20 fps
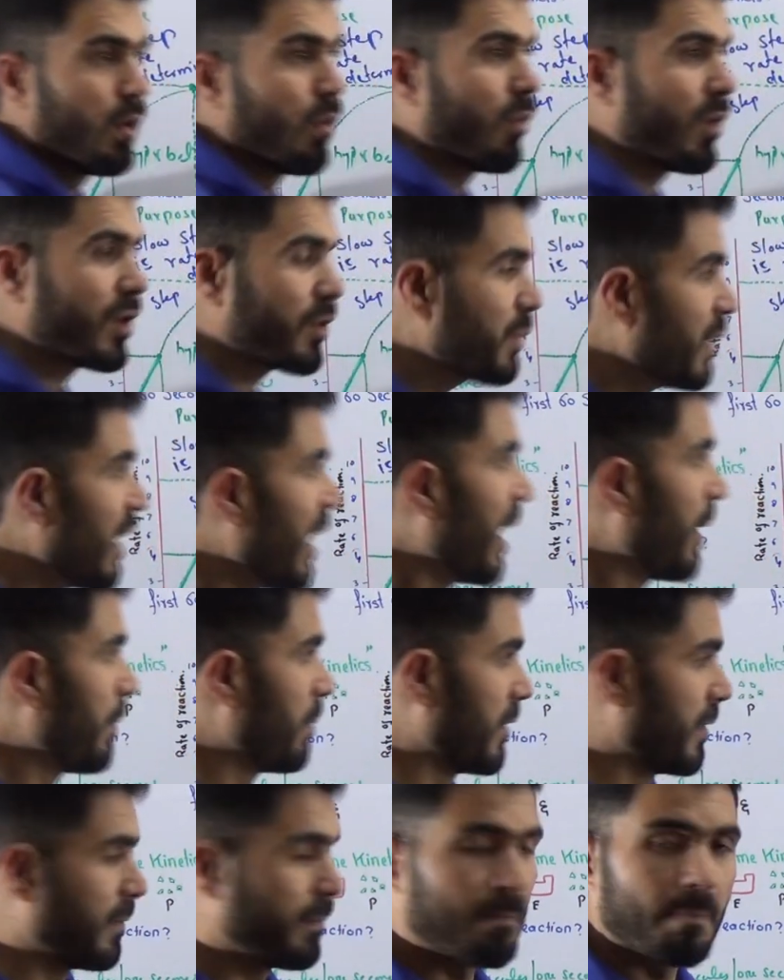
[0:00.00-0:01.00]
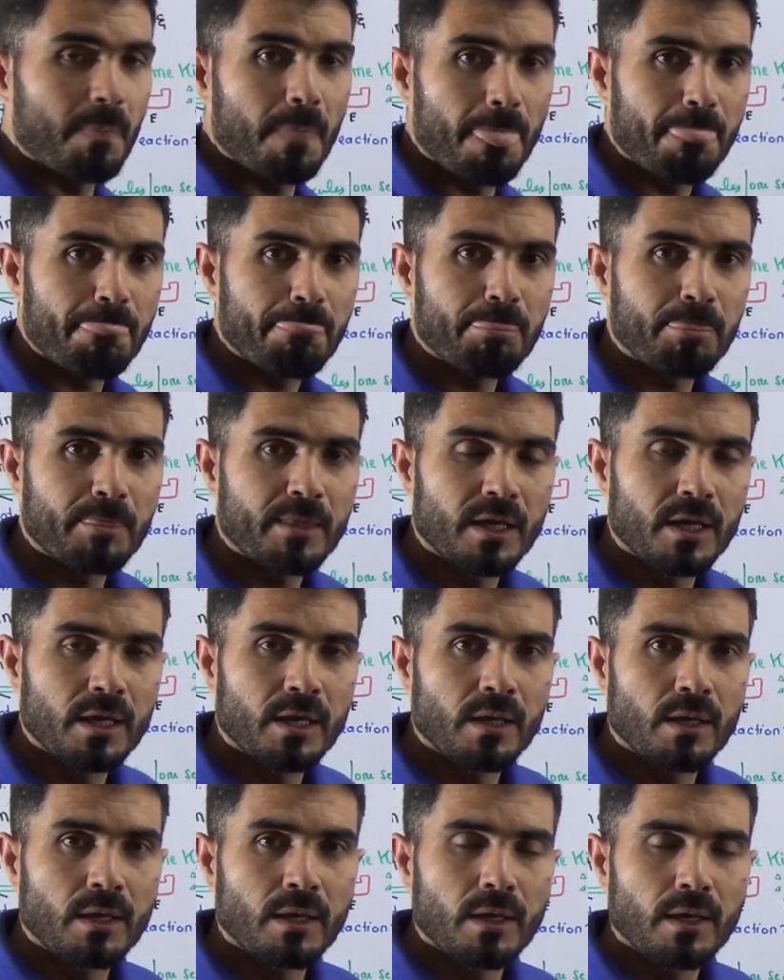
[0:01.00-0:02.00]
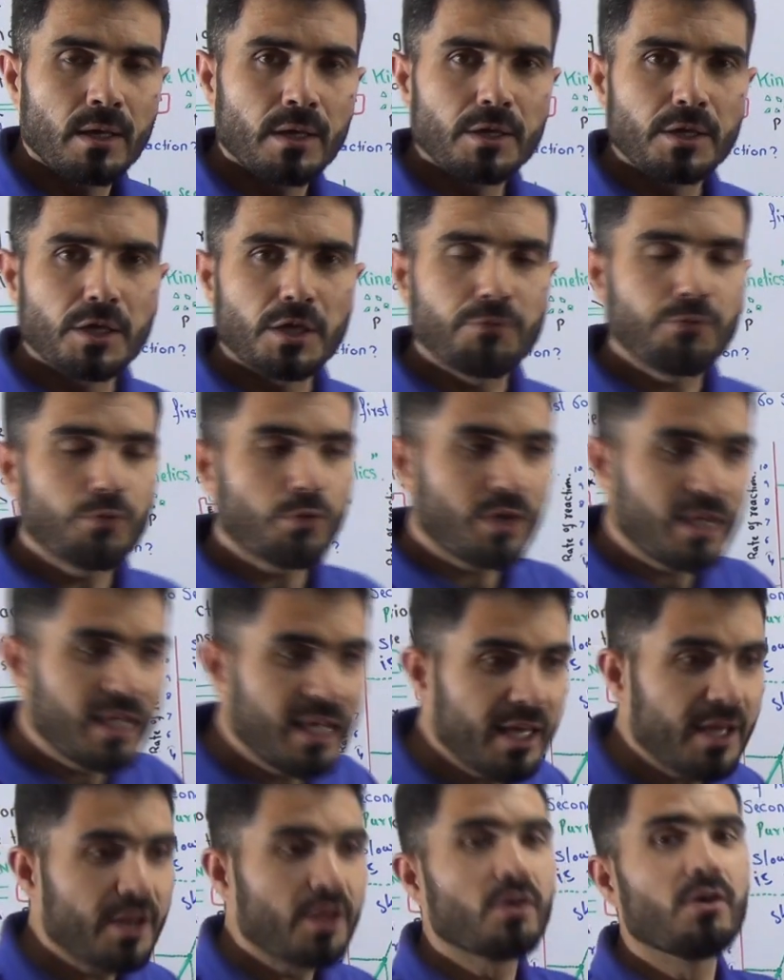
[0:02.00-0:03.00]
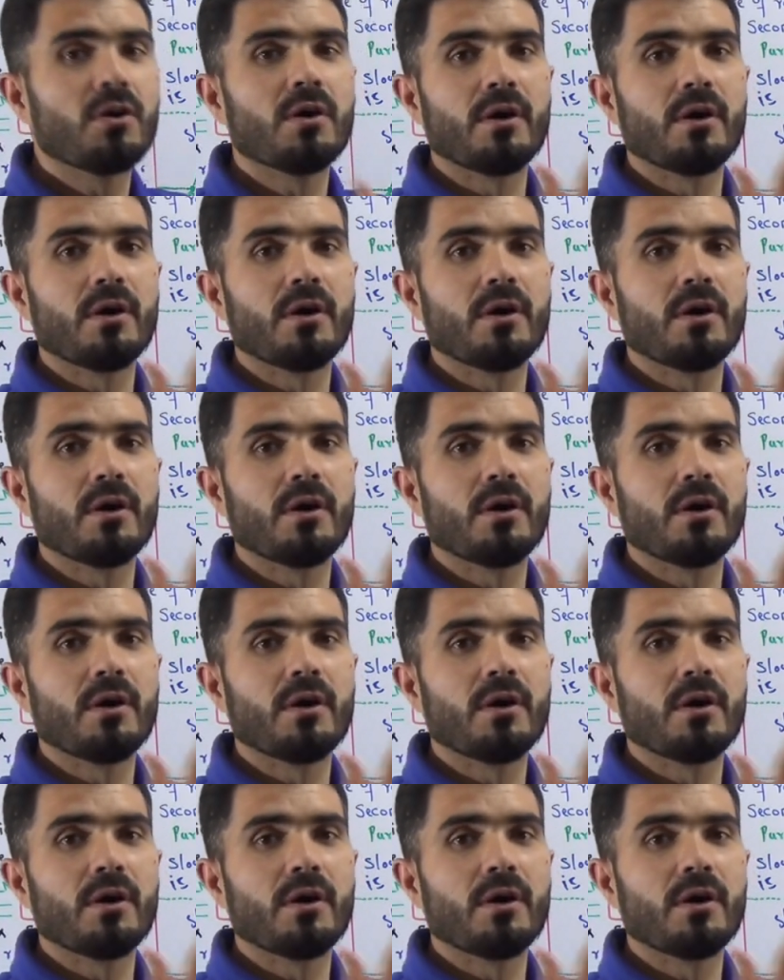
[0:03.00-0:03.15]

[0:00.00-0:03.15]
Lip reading: What will happen if you carry